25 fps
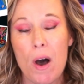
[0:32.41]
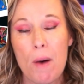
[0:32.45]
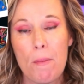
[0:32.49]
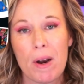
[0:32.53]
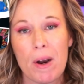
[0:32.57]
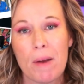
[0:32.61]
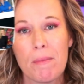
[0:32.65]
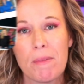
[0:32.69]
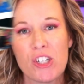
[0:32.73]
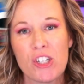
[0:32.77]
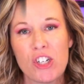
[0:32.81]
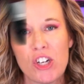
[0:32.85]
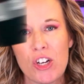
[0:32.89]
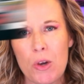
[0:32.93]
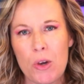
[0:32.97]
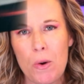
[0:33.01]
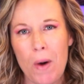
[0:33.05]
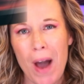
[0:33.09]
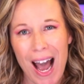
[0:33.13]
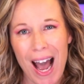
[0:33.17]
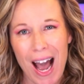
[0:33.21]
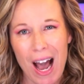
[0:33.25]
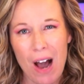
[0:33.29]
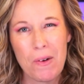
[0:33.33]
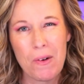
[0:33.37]
But I'm going to show you
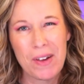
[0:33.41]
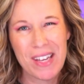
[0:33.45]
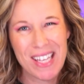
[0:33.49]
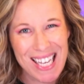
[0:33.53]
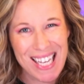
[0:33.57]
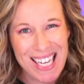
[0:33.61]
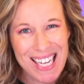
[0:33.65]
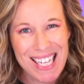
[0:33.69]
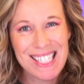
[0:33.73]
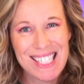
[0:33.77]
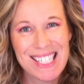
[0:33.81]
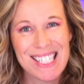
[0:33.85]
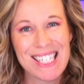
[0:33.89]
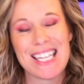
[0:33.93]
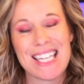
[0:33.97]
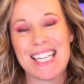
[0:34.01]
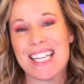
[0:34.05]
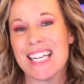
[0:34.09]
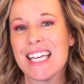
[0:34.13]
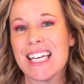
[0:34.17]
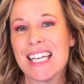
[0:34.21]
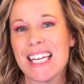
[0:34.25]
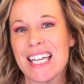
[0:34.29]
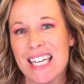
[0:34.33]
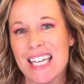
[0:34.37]
how easy it